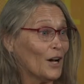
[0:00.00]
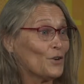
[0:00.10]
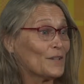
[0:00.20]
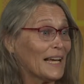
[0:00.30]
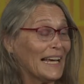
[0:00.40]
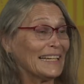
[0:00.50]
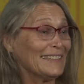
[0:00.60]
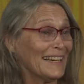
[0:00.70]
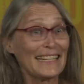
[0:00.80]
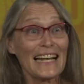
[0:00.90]
Okay,
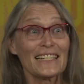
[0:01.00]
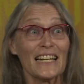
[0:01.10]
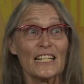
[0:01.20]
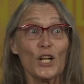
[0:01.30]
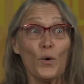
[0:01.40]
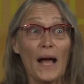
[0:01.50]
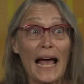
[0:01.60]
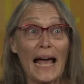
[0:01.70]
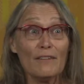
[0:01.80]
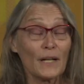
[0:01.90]
I guess I don't
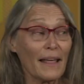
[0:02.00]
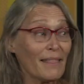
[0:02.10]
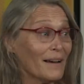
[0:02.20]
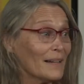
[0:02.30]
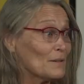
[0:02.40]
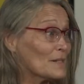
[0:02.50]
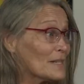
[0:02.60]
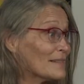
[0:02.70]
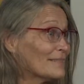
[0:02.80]
have what I thought I was,